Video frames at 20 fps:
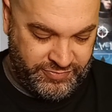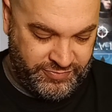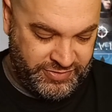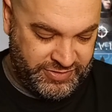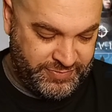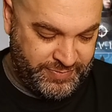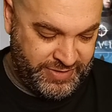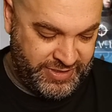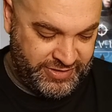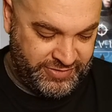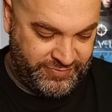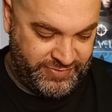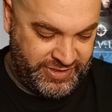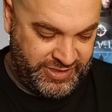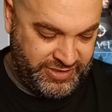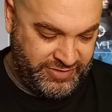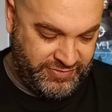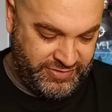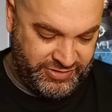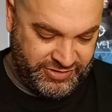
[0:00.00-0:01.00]
which, by the
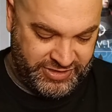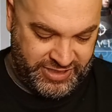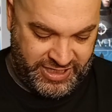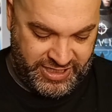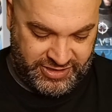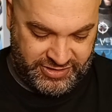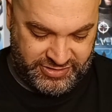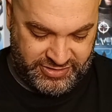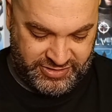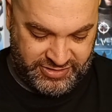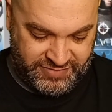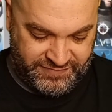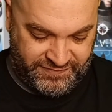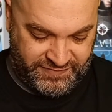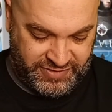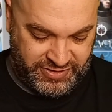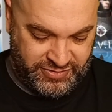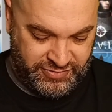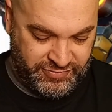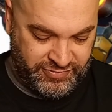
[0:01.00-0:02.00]
way, you can change this
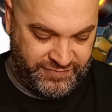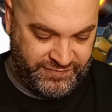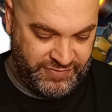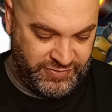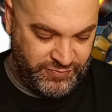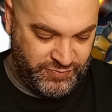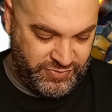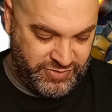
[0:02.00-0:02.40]
view if you